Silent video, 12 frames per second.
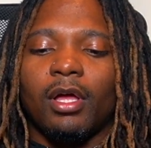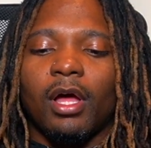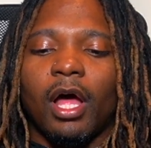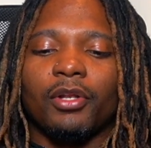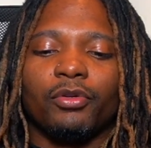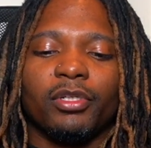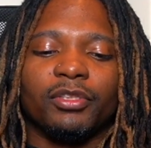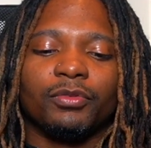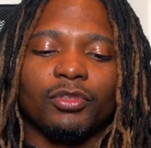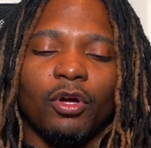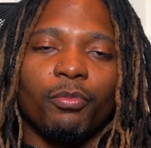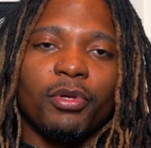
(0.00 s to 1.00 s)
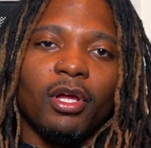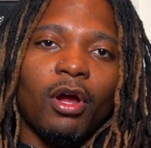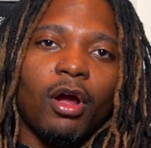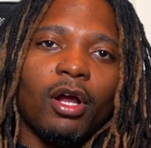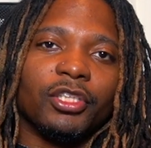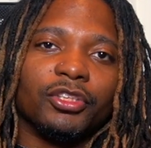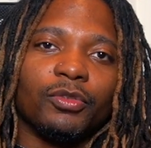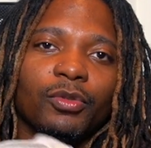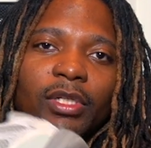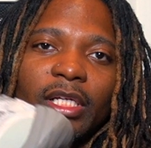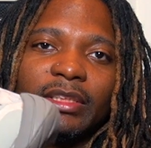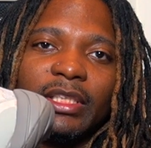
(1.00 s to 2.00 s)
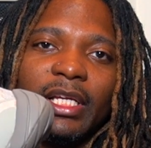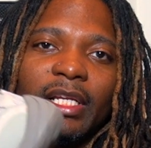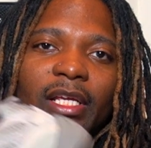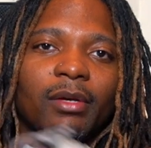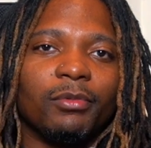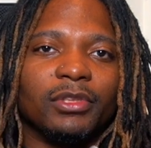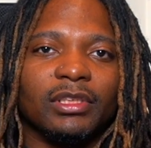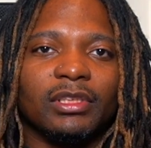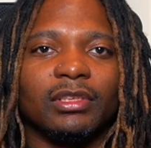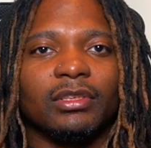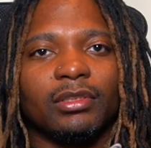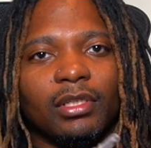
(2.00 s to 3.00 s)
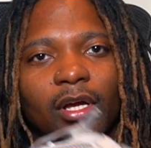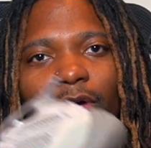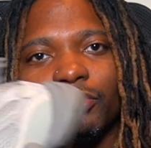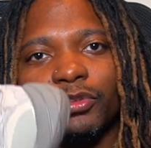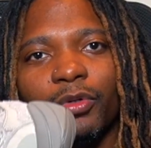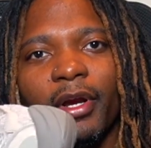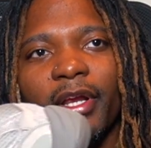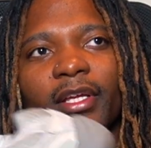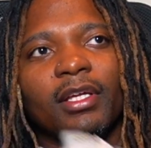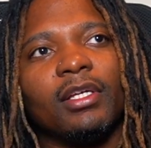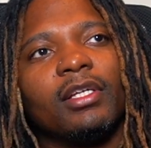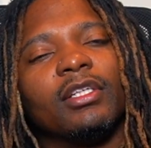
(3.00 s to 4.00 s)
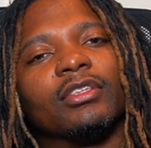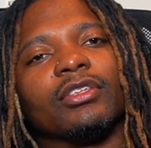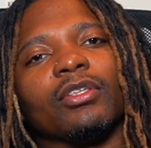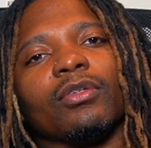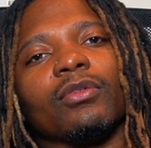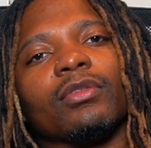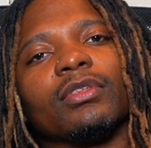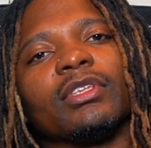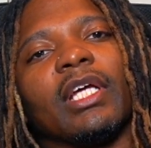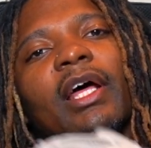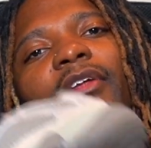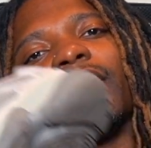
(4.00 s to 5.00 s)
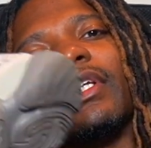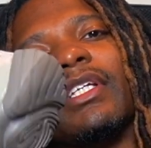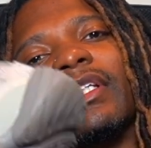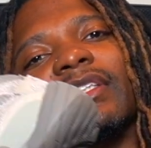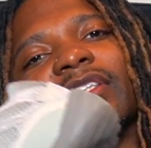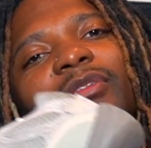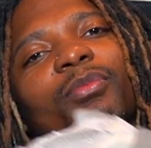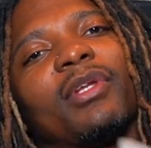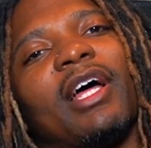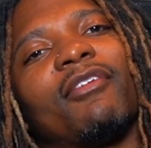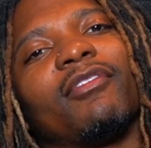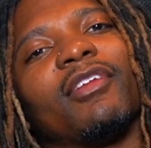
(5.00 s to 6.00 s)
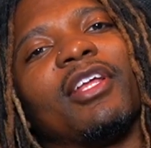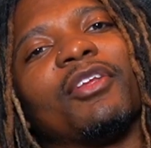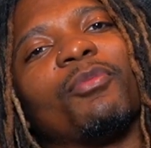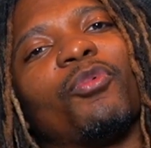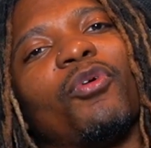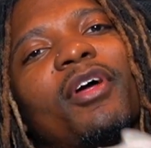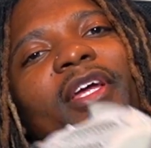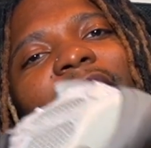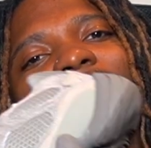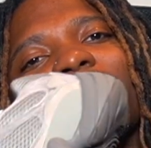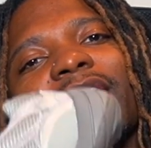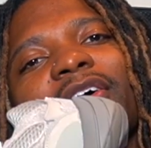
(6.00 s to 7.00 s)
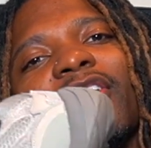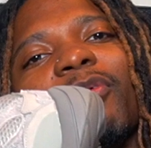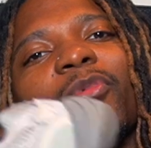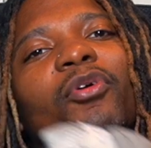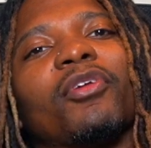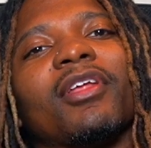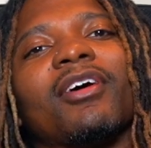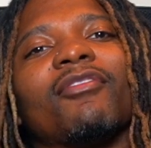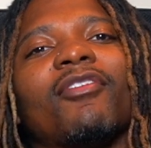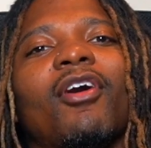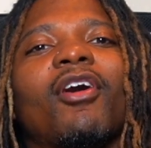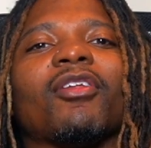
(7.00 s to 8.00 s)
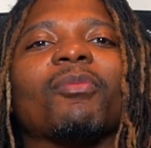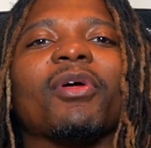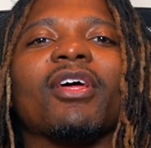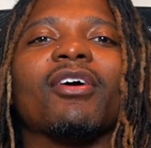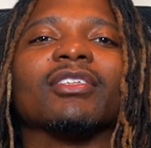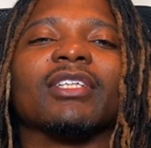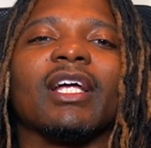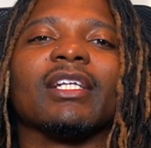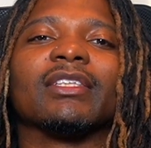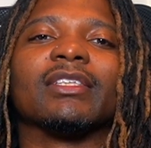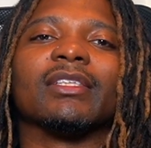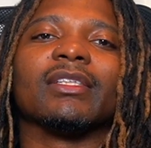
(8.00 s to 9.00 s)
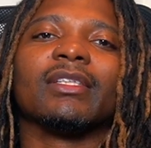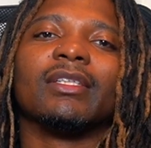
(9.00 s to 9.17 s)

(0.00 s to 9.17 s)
I knew this was gonna be a hard shoe, and I seen the images. I was right. So shout out to Yeezy Supply for letting your boy get a dub on there for all them L's I done took.